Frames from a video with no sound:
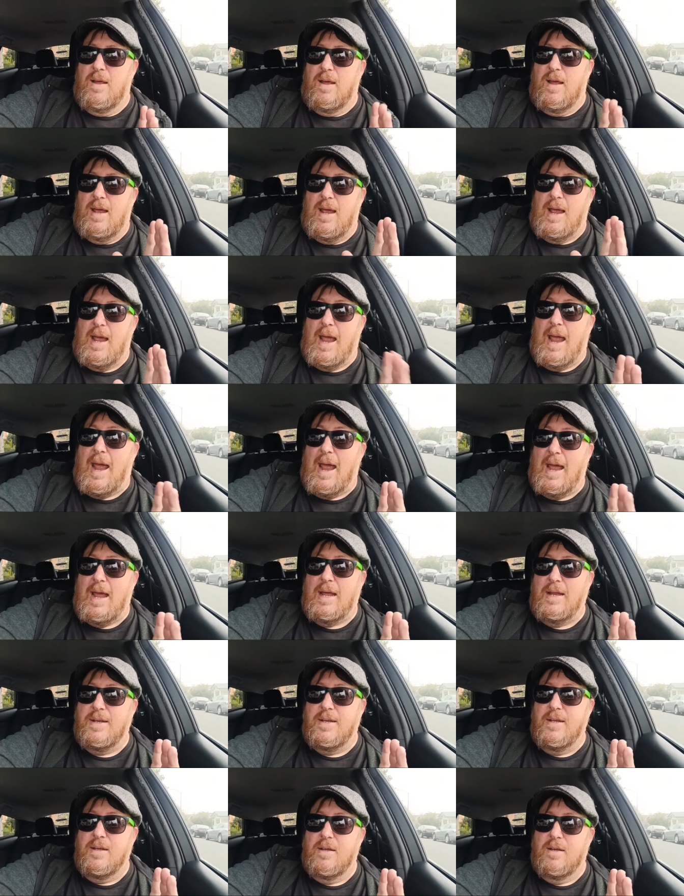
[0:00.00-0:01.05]

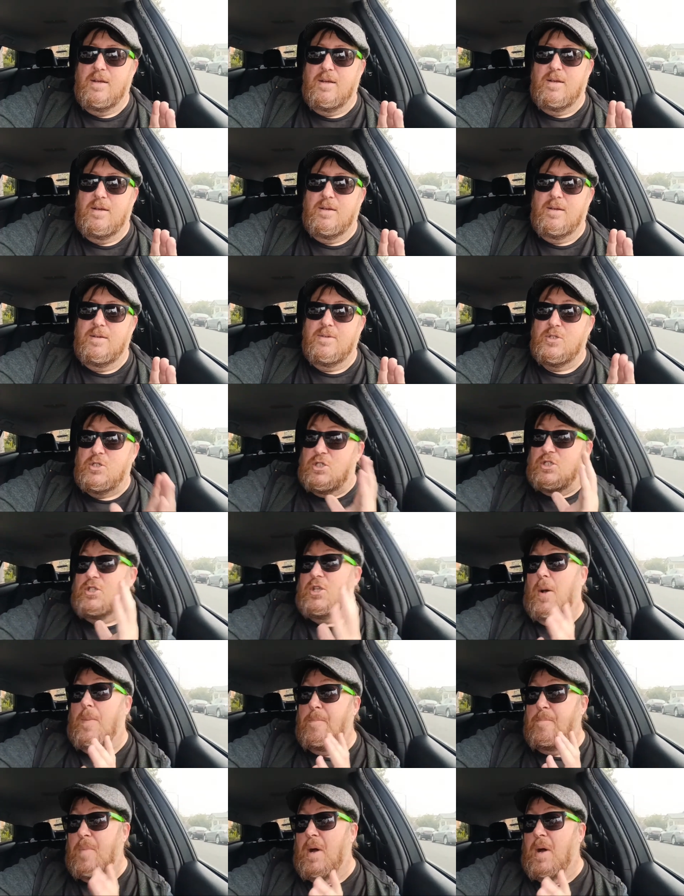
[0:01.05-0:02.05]
had some